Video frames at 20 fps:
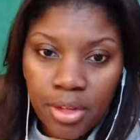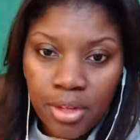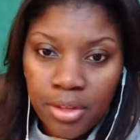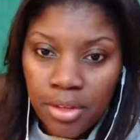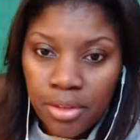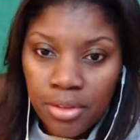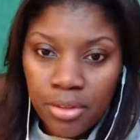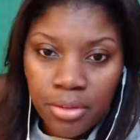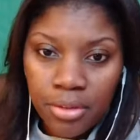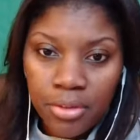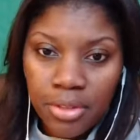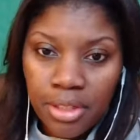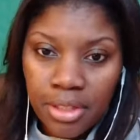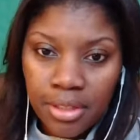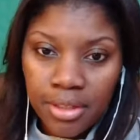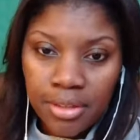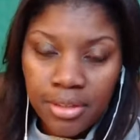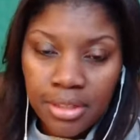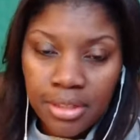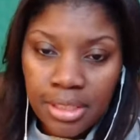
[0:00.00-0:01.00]
none other
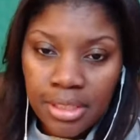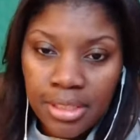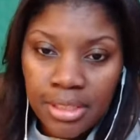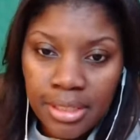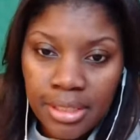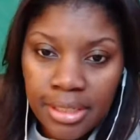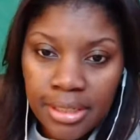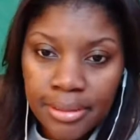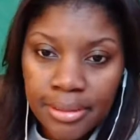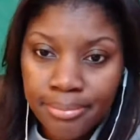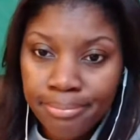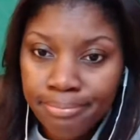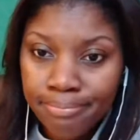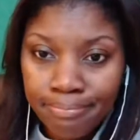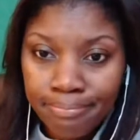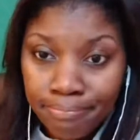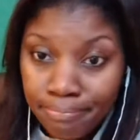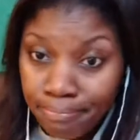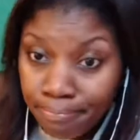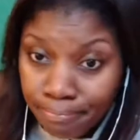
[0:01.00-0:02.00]
than the
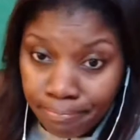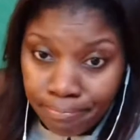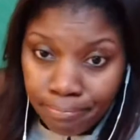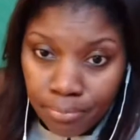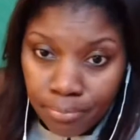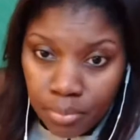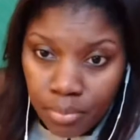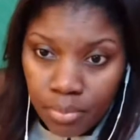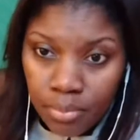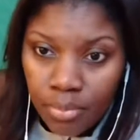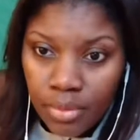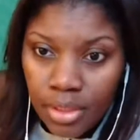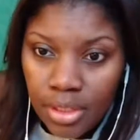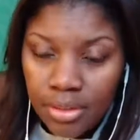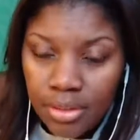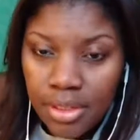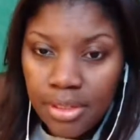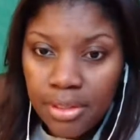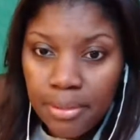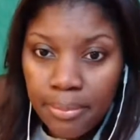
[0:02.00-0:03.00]

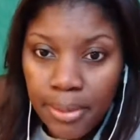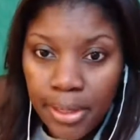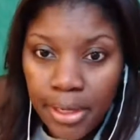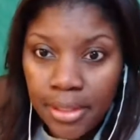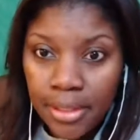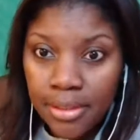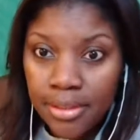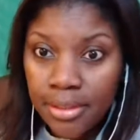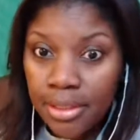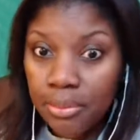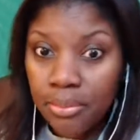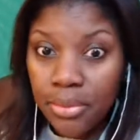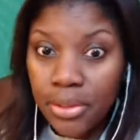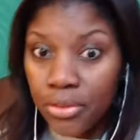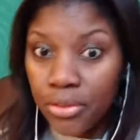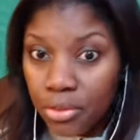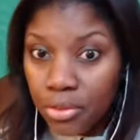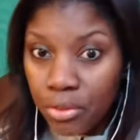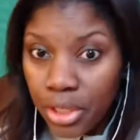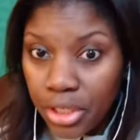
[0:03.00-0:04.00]
Biden
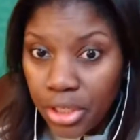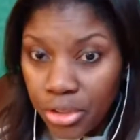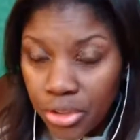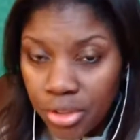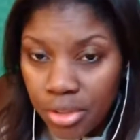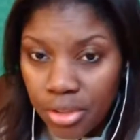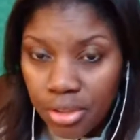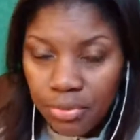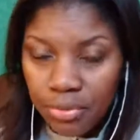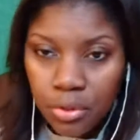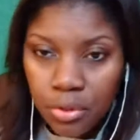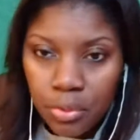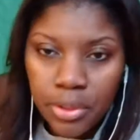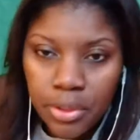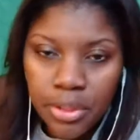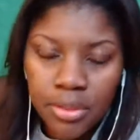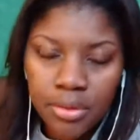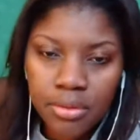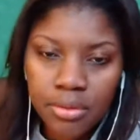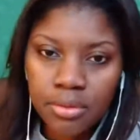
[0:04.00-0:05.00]
administration, if you
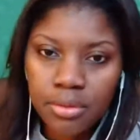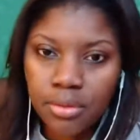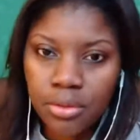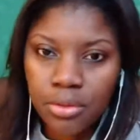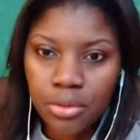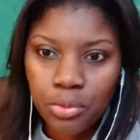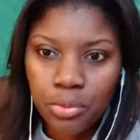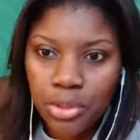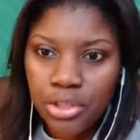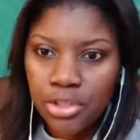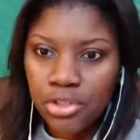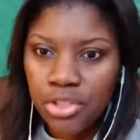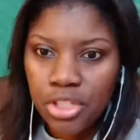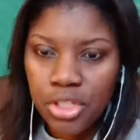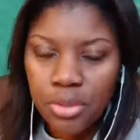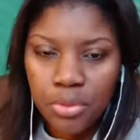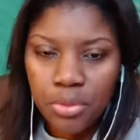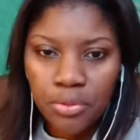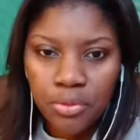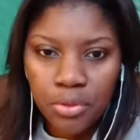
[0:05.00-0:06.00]
will, or the
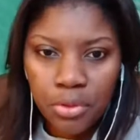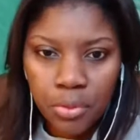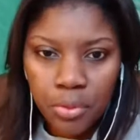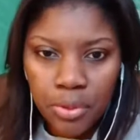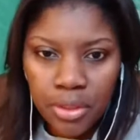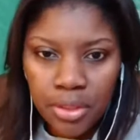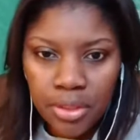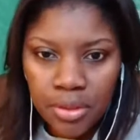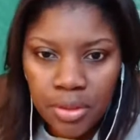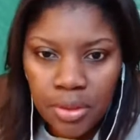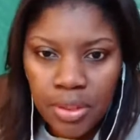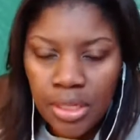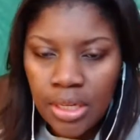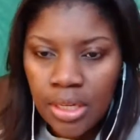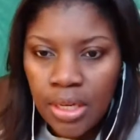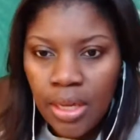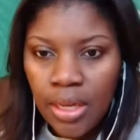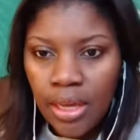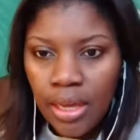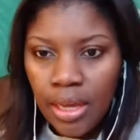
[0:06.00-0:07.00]
regime, if you will.
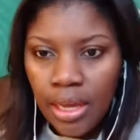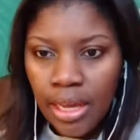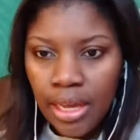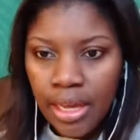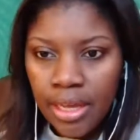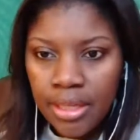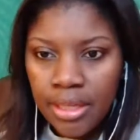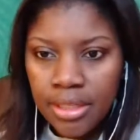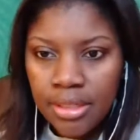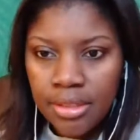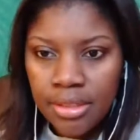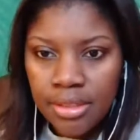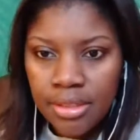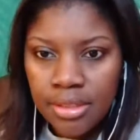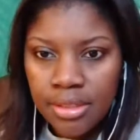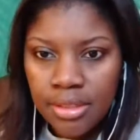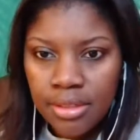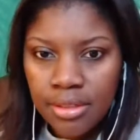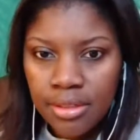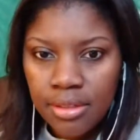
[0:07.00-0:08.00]

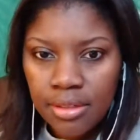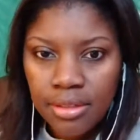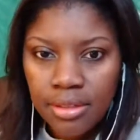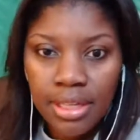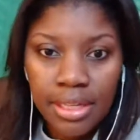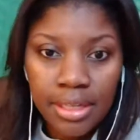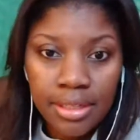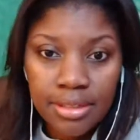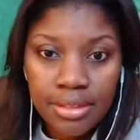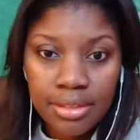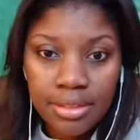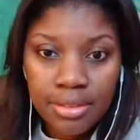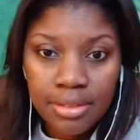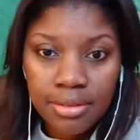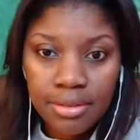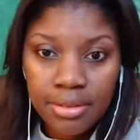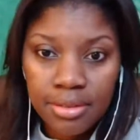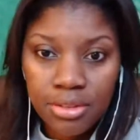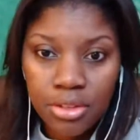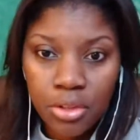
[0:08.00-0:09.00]
And
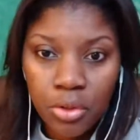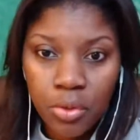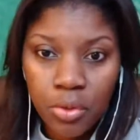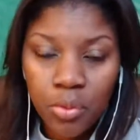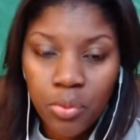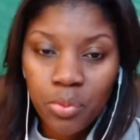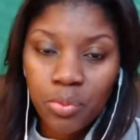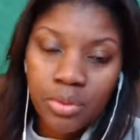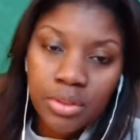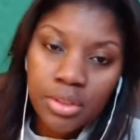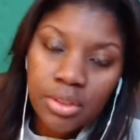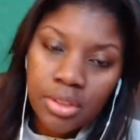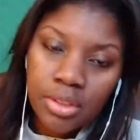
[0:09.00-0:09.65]
yes, so